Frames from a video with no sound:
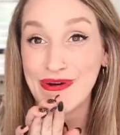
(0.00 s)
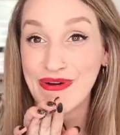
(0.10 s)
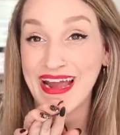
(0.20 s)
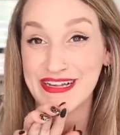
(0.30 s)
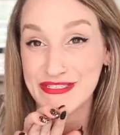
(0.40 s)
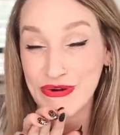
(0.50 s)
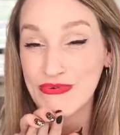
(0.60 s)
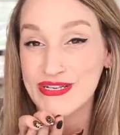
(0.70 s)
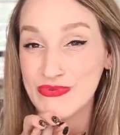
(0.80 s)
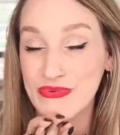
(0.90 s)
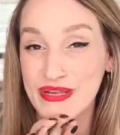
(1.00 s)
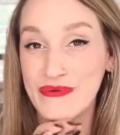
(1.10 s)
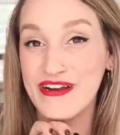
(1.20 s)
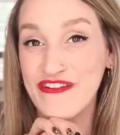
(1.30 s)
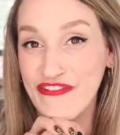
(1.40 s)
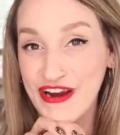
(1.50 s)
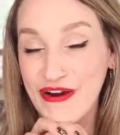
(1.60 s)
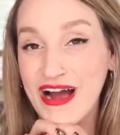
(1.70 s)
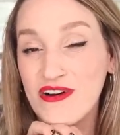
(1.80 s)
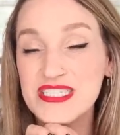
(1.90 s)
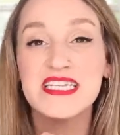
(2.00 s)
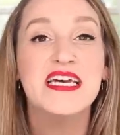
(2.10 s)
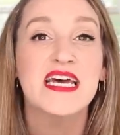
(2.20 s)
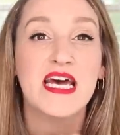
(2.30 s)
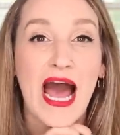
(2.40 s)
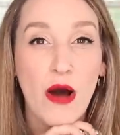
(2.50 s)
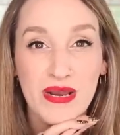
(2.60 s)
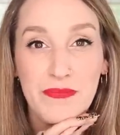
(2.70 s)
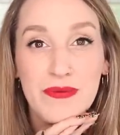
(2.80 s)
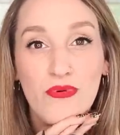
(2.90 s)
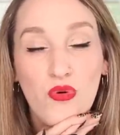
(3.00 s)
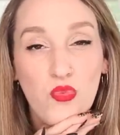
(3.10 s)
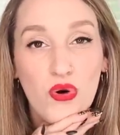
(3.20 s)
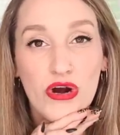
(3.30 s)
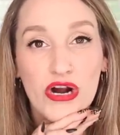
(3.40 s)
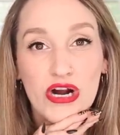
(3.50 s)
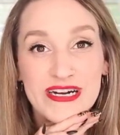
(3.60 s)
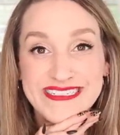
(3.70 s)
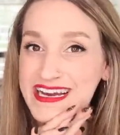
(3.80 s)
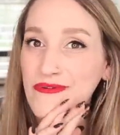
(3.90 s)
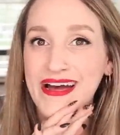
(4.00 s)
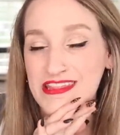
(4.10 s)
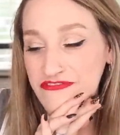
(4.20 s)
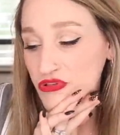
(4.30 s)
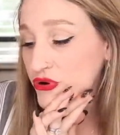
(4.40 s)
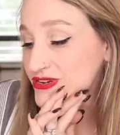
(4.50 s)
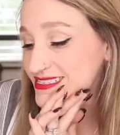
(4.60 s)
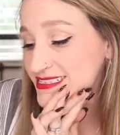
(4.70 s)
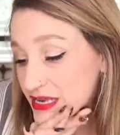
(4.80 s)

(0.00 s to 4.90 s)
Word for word: Okay, so because we really wanted to figure out how many people were DIYing their florals.